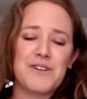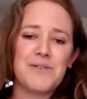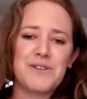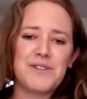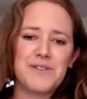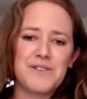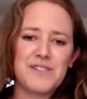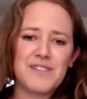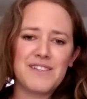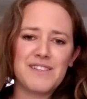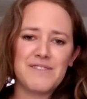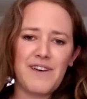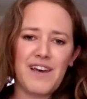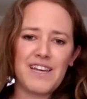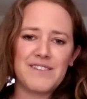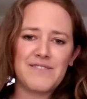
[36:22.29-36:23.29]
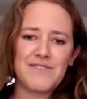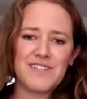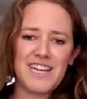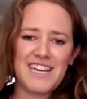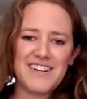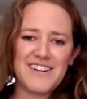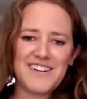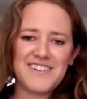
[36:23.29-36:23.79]
going to incentivize
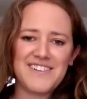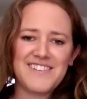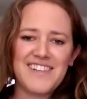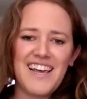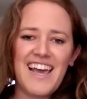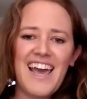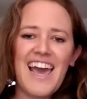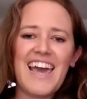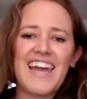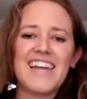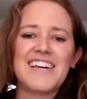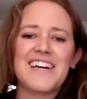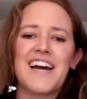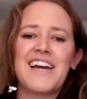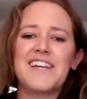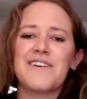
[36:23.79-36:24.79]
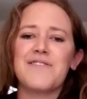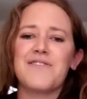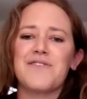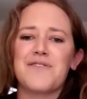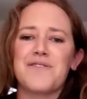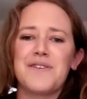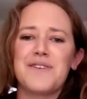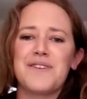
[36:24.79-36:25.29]
retainers, and it kind of